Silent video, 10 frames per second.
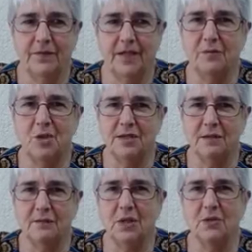
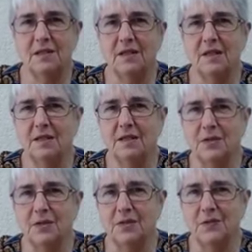amusing because of the
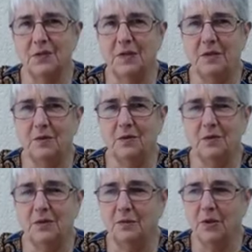ignorance of the people
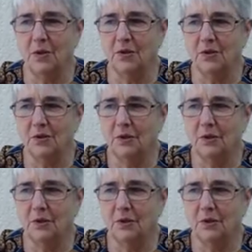in the plot.